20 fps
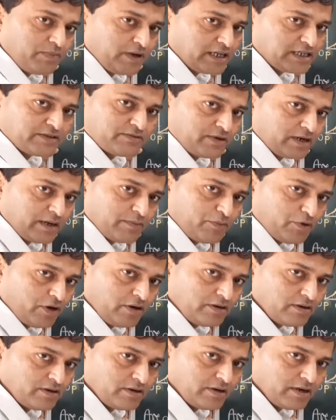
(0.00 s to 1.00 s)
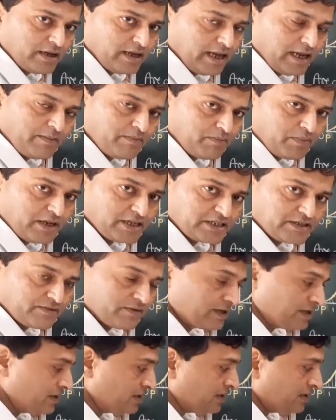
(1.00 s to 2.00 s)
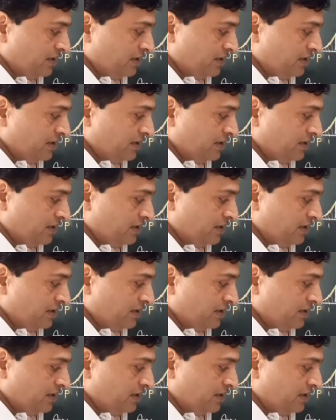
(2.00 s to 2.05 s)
plus 1 upon n plus 1.